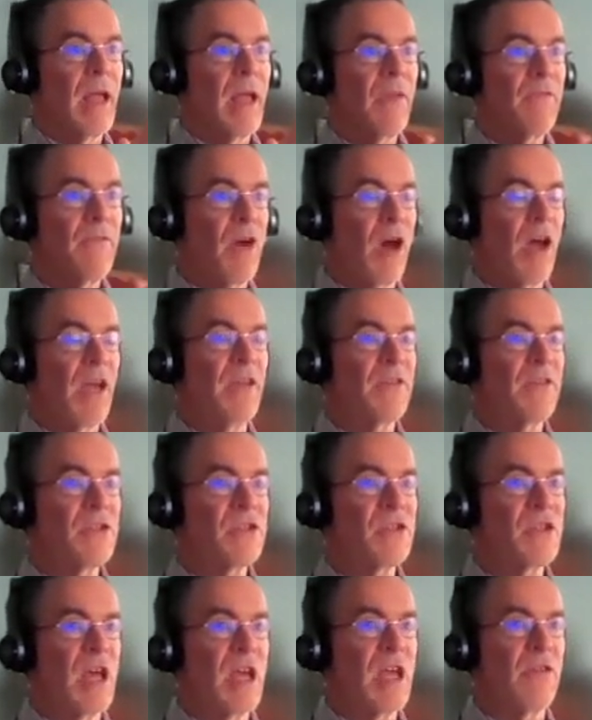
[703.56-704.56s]
If I'd
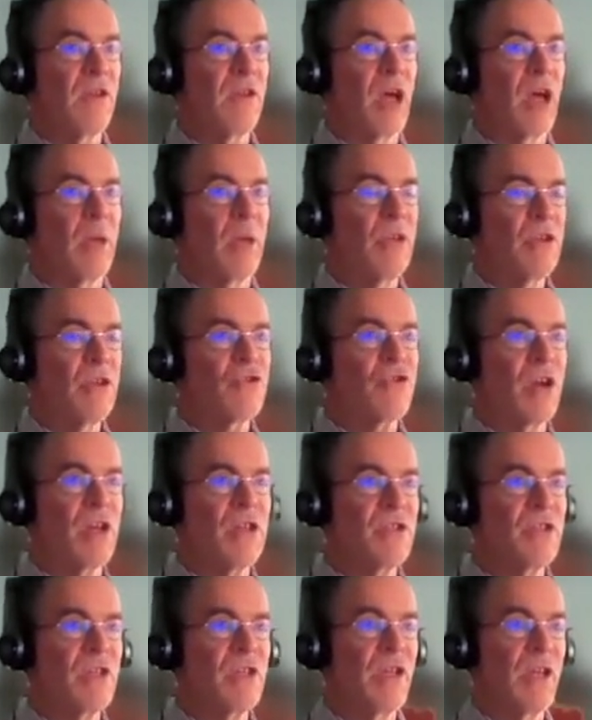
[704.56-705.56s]
say that I'm
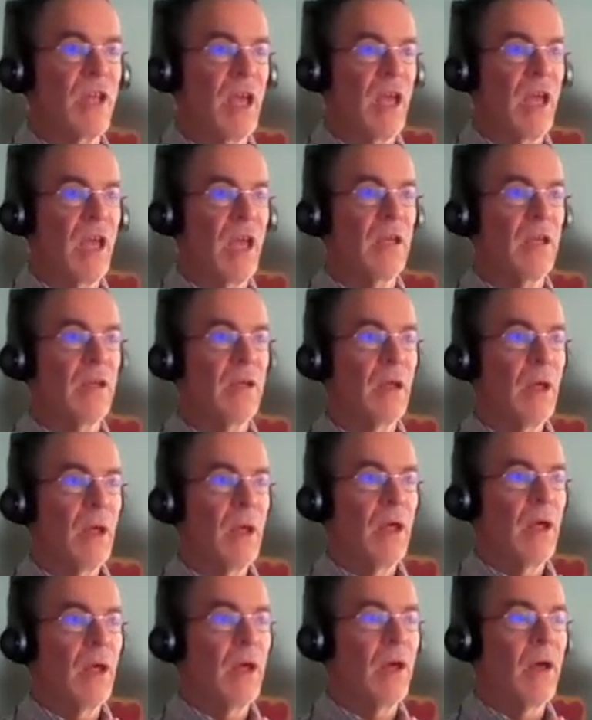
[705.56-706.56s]
interested in
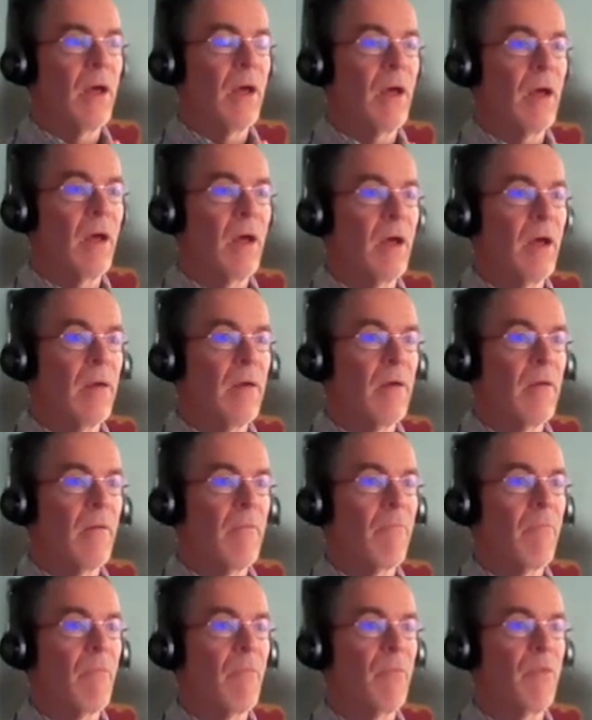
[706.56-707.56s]

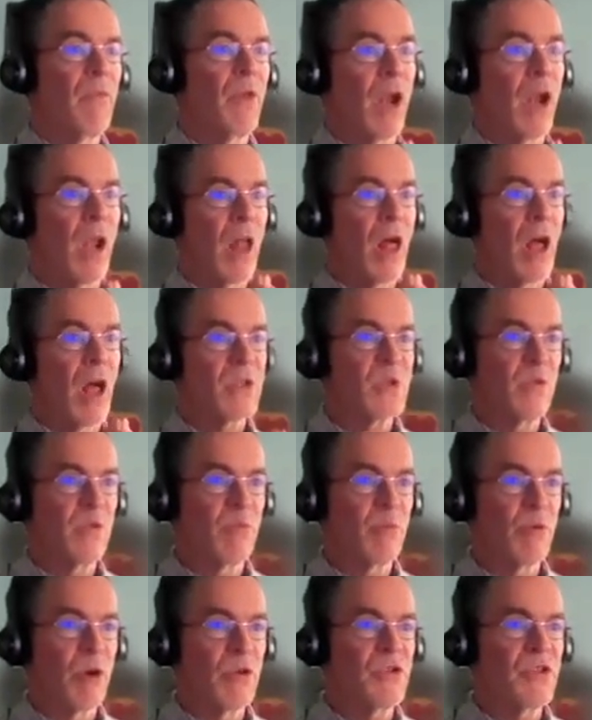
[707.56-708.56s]
the class of
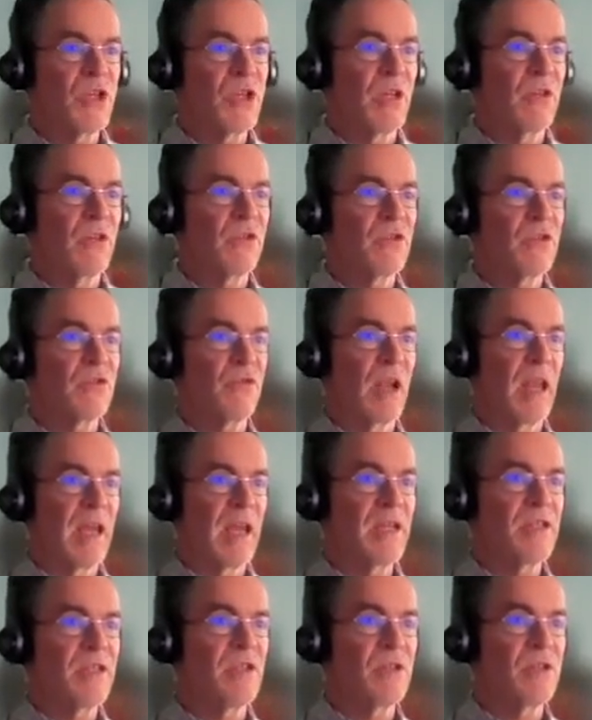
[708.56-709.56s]
proteins
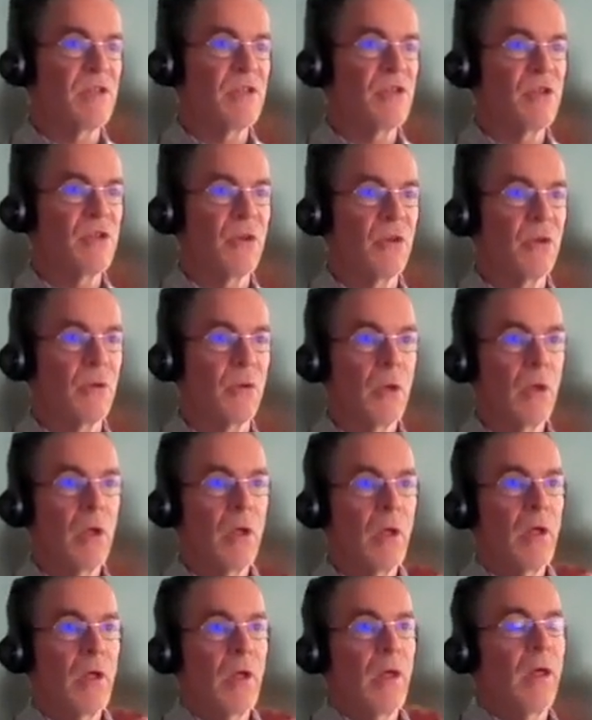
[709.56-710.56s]
related to
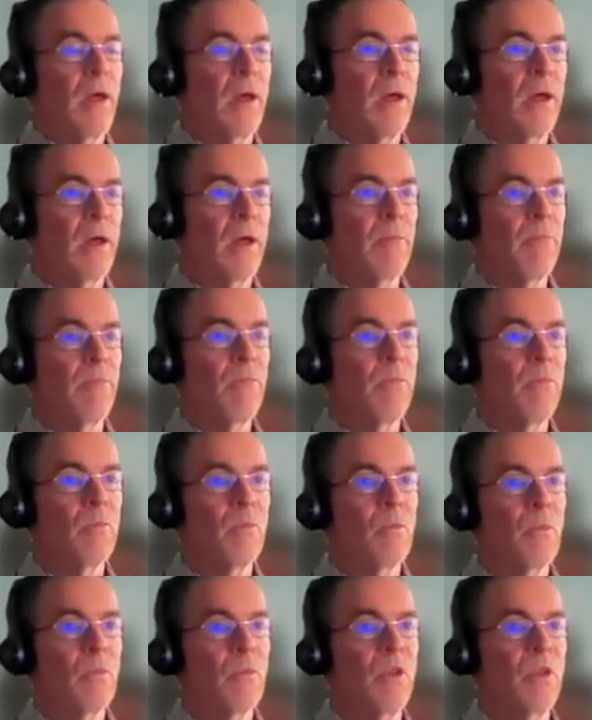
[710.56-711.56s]

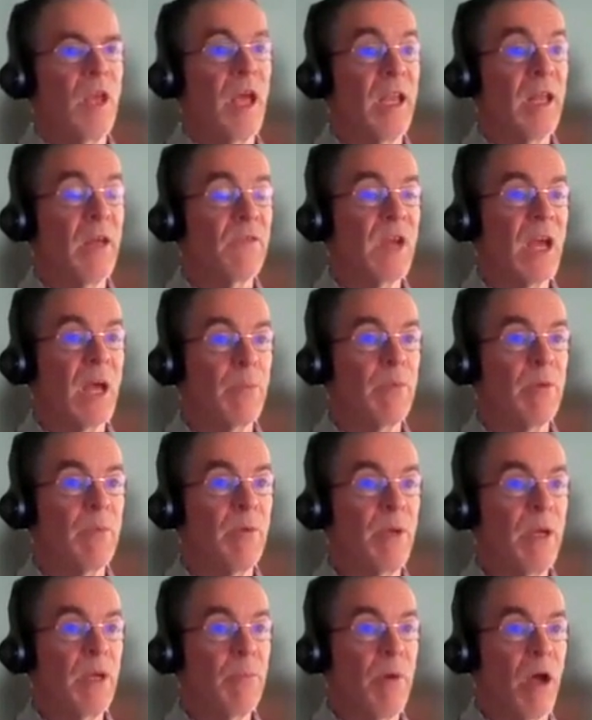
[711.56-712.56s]
the NF-kappa
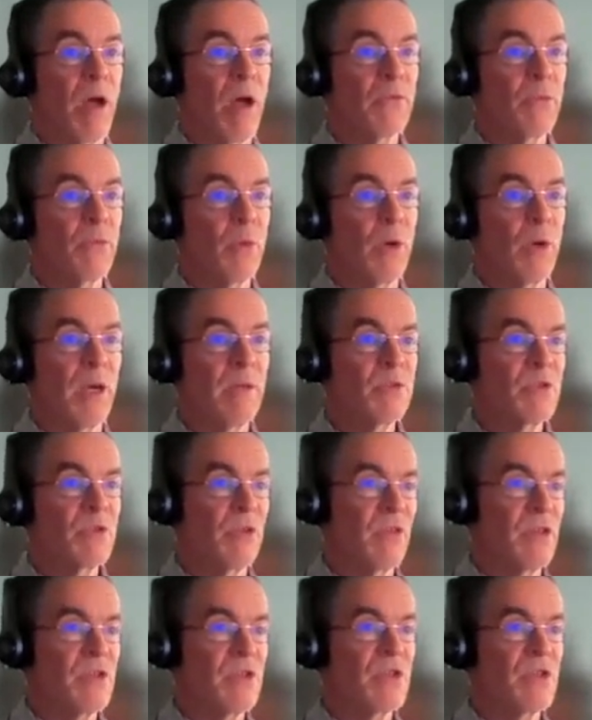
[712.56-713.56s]
B pathway, so
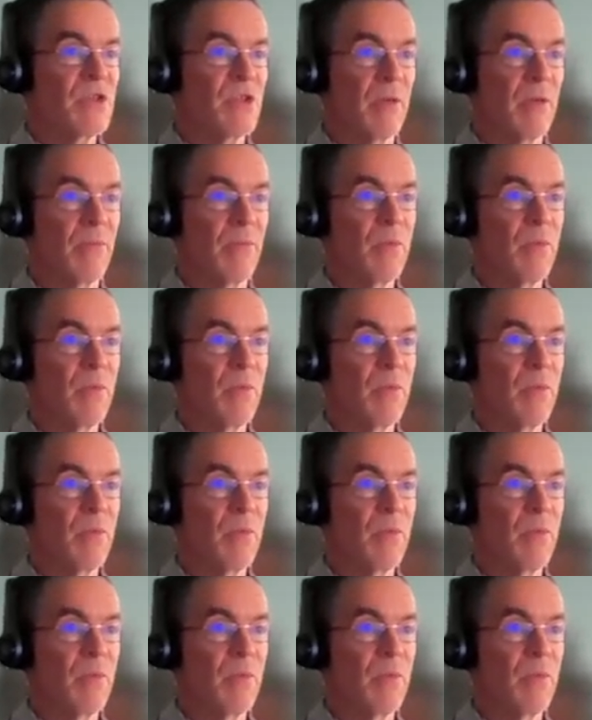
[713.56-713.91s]
this is